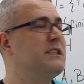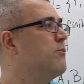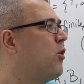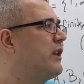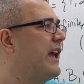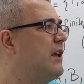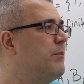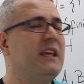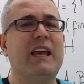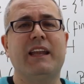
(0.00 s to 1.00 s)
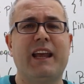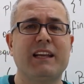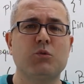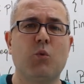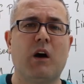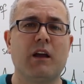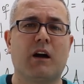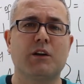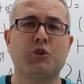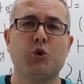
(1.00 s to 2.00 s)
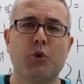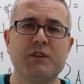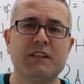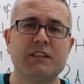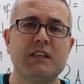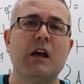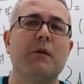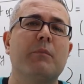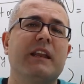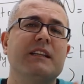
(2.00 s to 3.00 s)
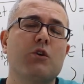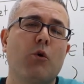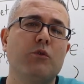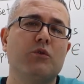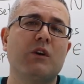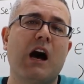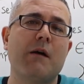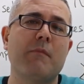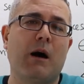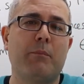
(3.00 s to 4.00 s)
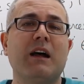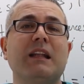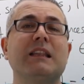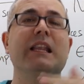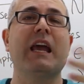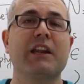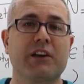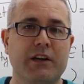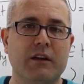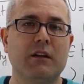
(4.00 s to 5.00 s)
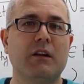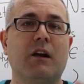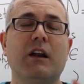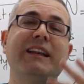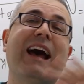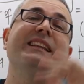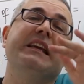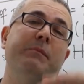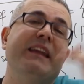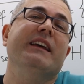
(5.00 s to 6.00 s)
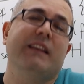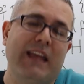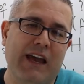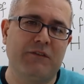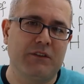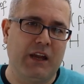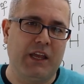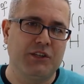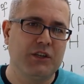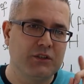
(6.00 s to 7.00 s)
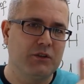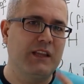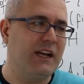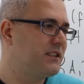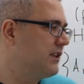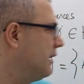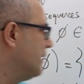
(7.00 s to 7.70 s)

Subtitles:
small a, b, and x, y are choices, but it's going to come up later, right? Not immediately after h. So that's,